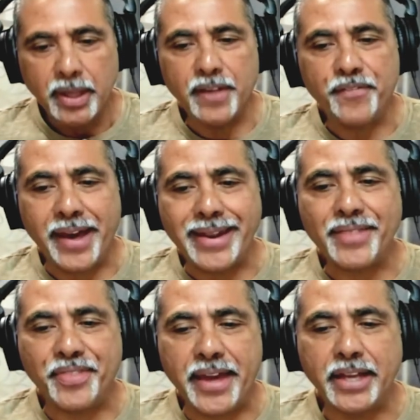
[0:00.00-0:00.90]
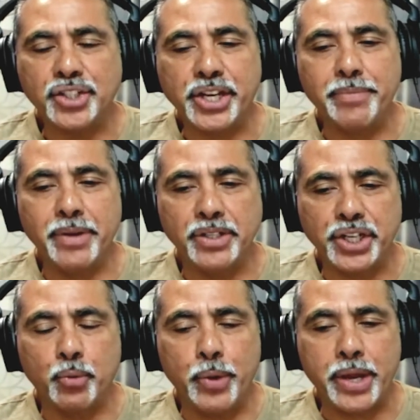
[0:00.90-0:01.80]
If anything, she
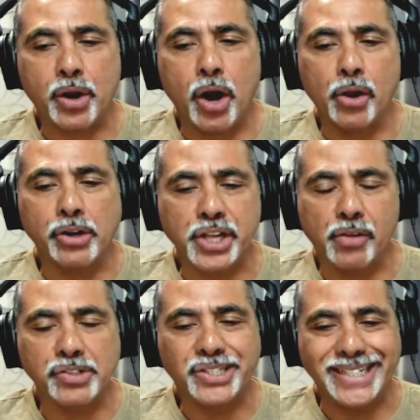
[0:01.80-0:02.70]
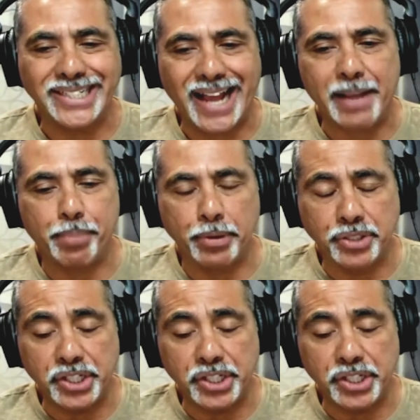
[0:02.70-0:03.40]
she we call ourselves disciples.